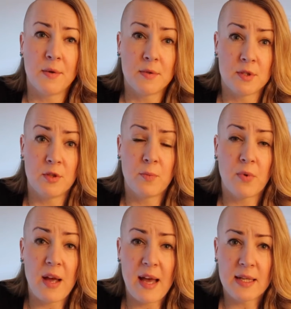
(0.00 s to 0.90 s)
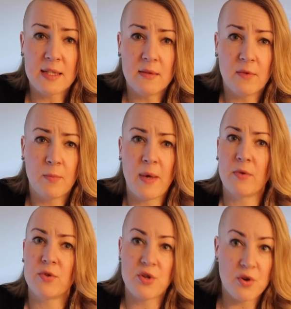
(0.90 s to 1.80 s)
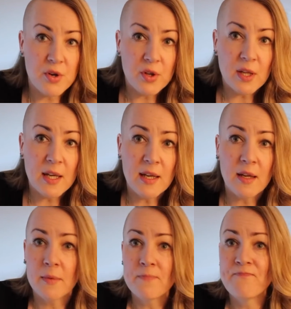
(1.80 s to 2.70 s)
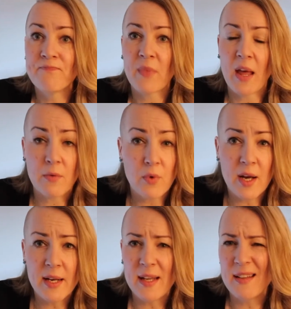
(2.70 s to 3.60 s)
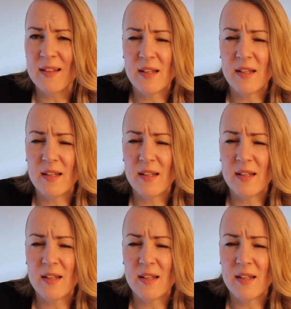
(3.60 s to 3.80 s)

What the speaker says: super active about journaling and writing.